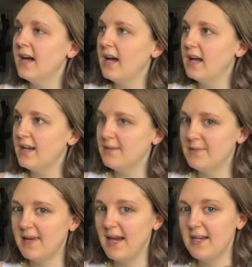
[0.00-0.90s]

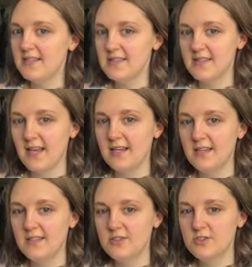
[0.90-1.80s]
I
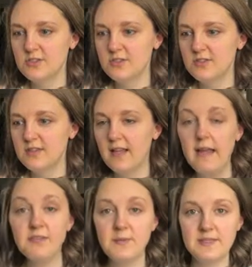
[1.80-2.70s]
decided
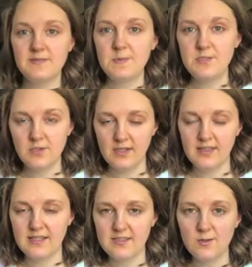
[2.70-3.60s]
everybody's been doing
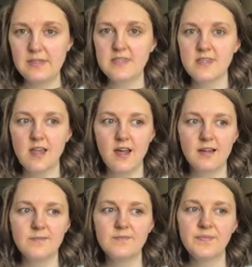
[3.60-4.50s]
this quilt
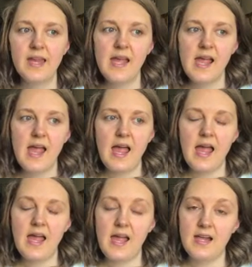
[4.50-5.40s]
along,
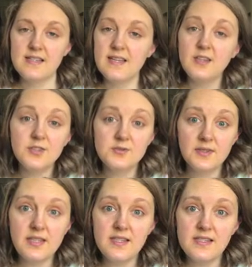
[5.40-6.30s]
and it looked
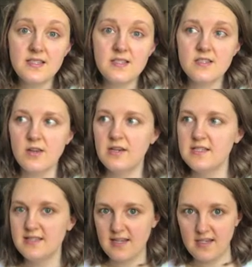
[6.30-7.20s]
really easy, so I
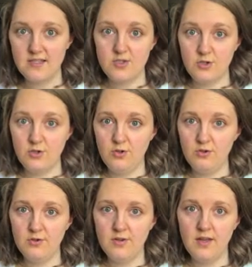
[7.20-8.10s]
decided
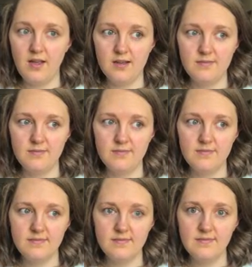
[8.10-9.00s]
to
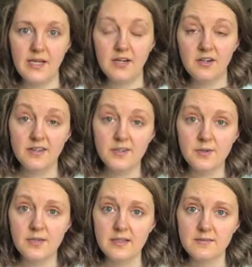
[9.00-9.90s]
make her a little
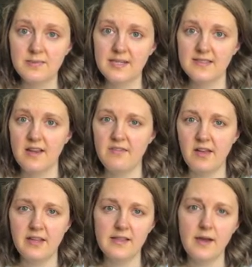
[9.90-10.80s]
quilt because I felt
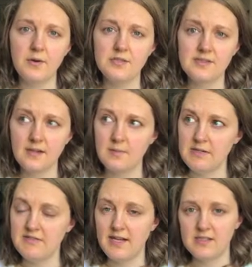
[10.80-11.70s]
like that was going to be
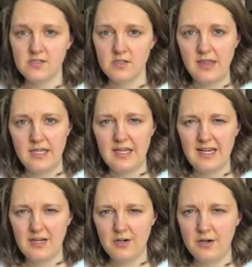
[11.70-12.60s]
faster than
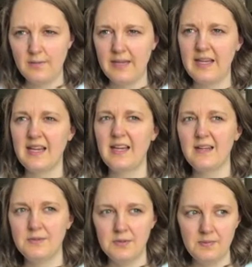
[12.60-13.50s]
knitting her a blanket, and
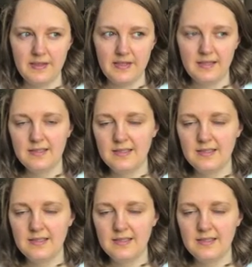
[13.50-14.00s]
it would be